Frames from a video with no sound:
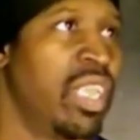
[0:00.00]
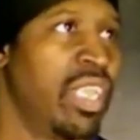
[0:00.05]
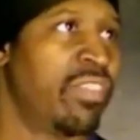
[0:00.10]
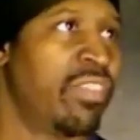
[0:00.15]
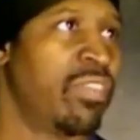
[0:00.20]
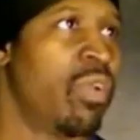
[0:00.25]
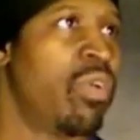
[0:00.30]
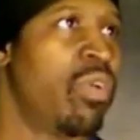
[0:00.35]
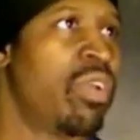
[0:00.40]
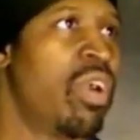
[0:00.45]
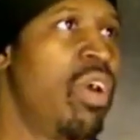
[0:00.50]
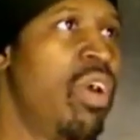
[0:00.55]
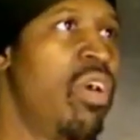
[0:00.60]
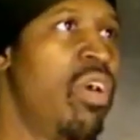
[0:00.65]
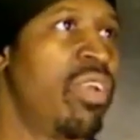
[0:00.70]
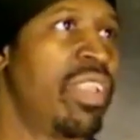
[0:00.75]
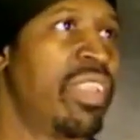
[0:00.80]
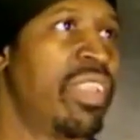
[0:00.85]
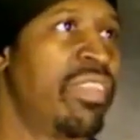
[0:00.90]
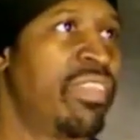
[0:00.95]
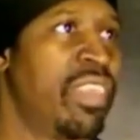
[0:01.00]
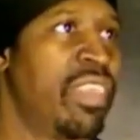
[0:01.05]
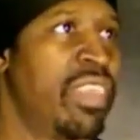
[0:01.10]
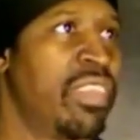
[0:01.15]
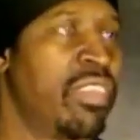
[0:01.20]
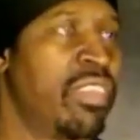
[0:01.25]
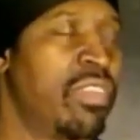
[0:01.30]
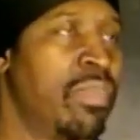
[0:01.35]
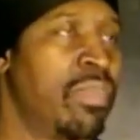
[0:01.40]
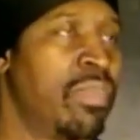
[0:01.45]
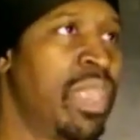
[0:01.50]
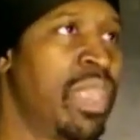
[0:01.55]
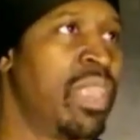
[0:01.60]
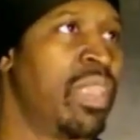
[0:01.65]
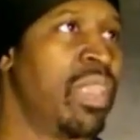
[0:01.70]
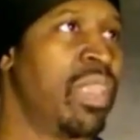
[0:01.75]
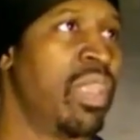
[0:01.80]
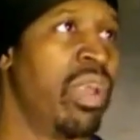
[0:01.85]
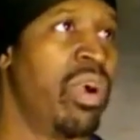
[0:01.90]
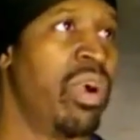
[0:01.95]
is so-called considered to
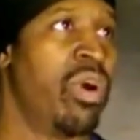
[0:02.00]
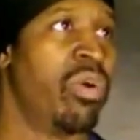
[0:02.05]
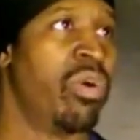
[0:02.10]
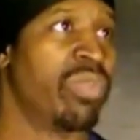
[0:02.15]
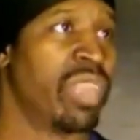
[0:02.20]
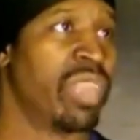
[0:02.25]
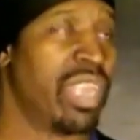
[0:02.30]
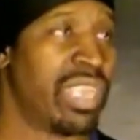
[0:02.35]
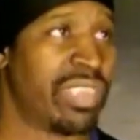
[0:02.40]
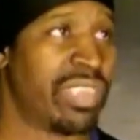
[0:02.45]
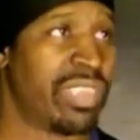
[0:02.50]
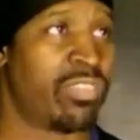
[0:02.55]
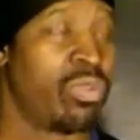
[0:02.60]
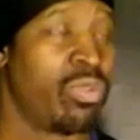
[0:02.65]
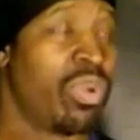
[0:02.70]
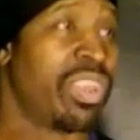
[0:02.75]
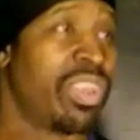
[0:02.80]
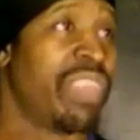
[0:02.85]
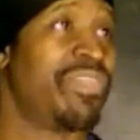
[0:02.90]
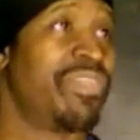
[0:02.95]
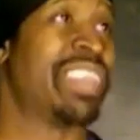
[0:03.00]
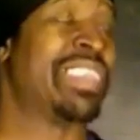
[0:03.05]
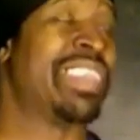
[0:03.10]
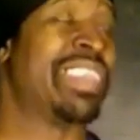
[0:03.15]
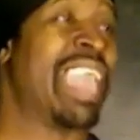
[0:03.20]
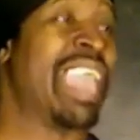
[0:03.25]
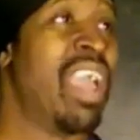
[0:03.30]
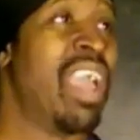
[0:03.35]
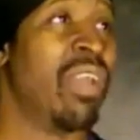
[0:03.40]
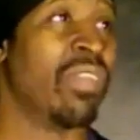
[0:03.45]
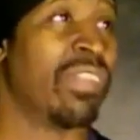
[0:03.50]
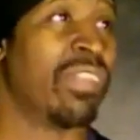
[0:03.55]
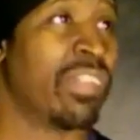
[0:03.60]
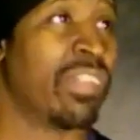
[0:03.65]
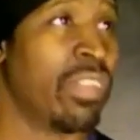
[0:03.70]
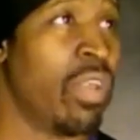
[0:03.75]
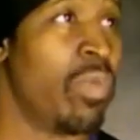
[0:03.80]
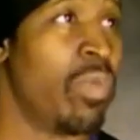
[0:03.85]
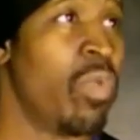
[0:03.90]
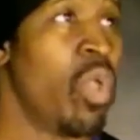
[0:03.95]
be on a, sort of a
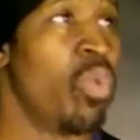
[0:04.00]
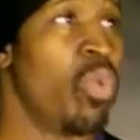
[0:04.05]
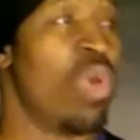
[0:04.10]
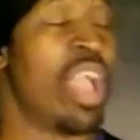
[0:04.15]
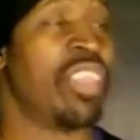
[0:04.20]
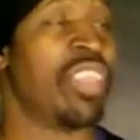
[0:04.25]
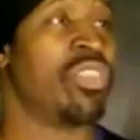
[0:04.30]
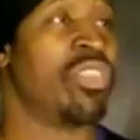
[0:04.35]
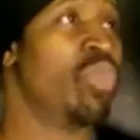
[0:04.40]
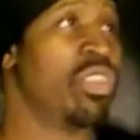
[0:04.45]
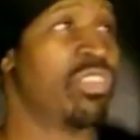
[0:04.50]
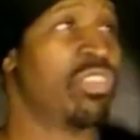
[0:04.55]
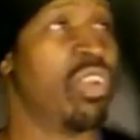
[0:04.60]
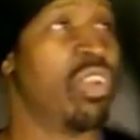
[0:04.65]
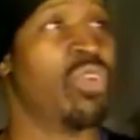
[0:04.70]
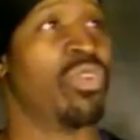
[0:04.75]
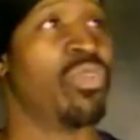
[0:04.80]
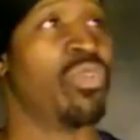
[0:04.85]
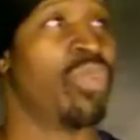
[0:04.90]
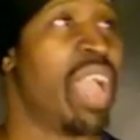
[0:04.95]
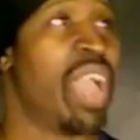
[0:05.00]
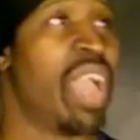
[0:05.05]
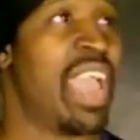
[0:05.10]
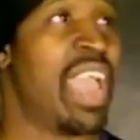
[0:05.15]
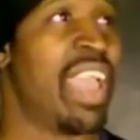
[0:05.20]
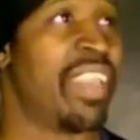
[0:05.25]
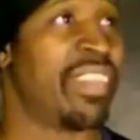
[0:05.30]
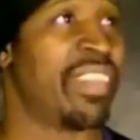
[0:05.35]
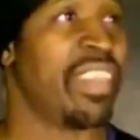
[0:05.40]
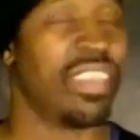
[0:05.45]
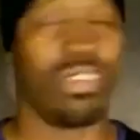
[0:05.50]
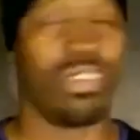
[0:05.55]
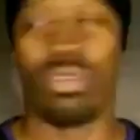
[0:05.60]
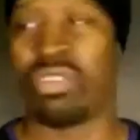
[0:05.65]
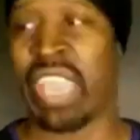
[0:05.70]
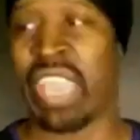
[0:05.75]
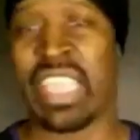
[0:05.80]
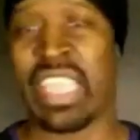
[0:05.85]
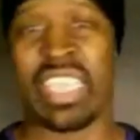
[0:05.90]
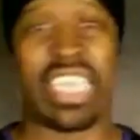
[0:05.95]
downslope while you was on the rise. You
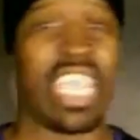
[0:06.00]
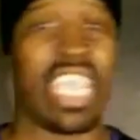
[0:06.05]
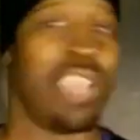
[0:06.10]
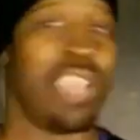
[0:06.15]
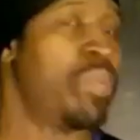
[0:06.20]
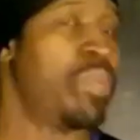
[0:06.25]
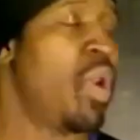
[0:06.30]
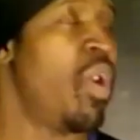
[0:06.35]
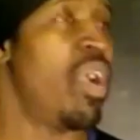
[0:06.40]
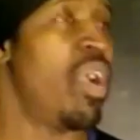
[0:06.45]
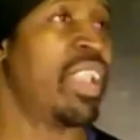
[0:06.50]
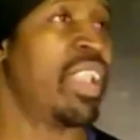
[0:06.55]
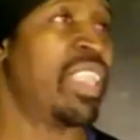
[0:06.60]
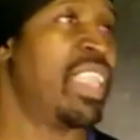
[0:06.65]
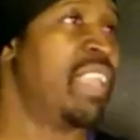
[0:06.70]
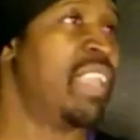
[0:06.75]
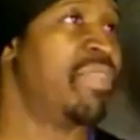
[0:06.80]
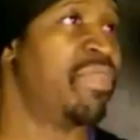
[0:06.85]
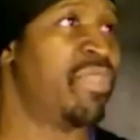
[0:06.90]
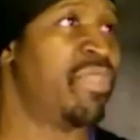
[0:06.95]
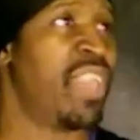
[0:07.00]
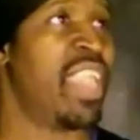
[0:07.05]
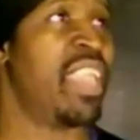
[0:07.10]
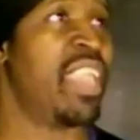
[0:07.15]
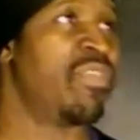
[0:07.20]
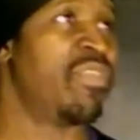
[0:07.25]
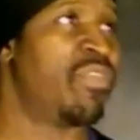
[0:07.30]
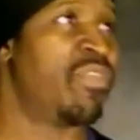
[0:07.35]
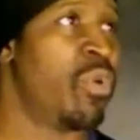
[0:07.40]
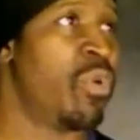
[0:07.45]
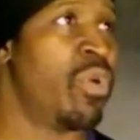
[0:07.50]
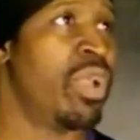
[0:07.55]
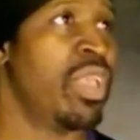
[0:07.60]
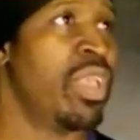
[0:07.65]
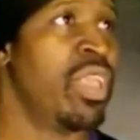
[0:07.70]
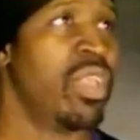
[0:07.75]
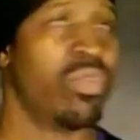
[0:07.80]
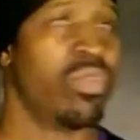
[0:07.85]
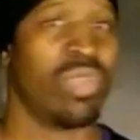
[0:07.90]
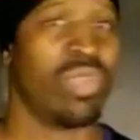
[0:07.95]
taking they bars, getting fame for
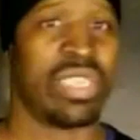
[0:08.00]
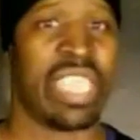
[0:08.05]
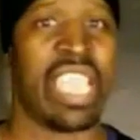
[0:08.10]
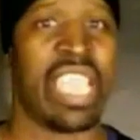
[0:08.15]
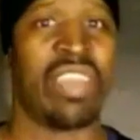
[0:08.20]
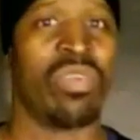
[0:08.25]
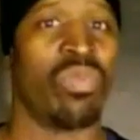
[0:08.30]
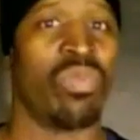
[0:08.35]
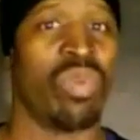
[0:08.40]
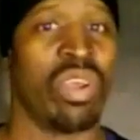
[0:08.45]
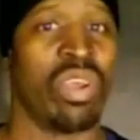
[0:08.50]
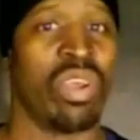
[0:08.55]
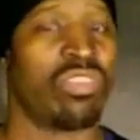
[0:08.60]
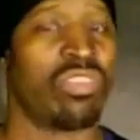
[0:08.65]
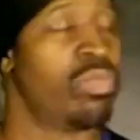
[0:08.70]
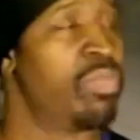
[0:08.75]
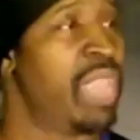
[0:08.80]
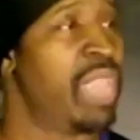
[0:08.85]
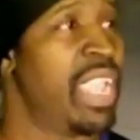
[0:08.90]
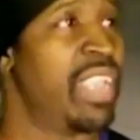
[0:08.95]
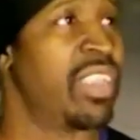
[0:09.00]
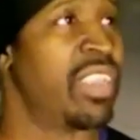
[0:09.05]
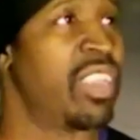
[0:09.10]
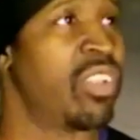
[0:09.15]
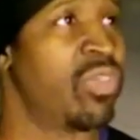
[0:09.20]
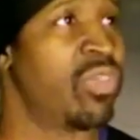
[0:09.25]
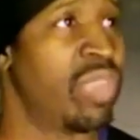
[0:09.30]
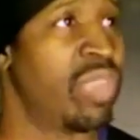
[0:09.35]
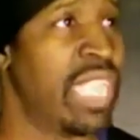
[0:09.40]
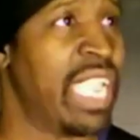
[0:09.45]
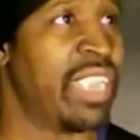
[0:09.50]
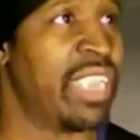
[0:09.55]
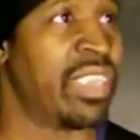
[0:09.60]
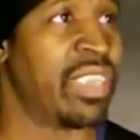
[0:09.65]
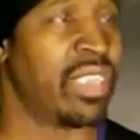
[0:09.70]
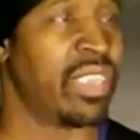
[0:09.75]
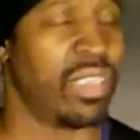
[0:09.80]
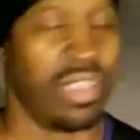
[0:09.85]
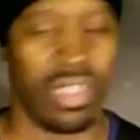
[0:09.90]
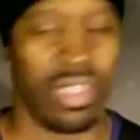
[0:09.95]
it when they the ones who made and
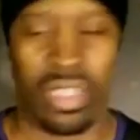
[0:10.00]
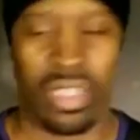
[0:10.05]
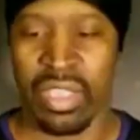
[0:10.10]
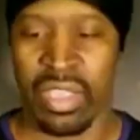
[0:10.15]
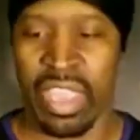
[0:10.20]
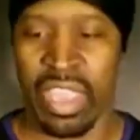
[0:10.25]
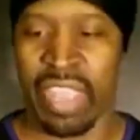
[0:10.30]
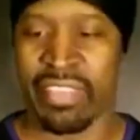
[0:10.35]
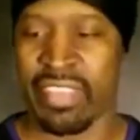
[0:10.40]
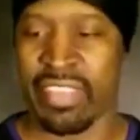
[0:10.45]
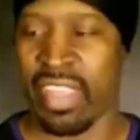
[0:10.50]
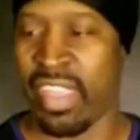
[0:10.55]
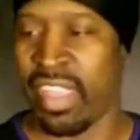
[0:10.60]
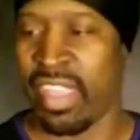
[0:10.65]
created it. That's